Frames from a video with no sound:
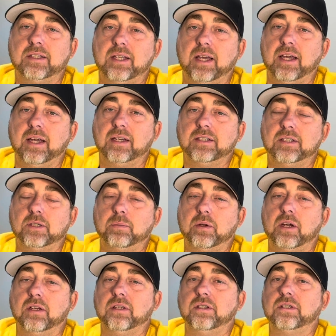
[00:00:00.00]
things is
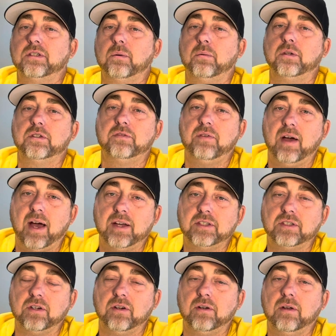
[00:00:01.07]
because it's so much
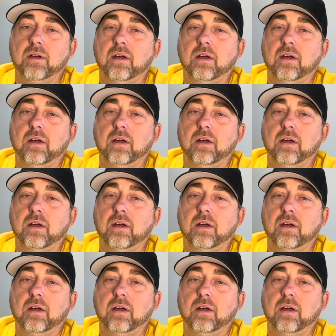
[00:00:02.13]
faster.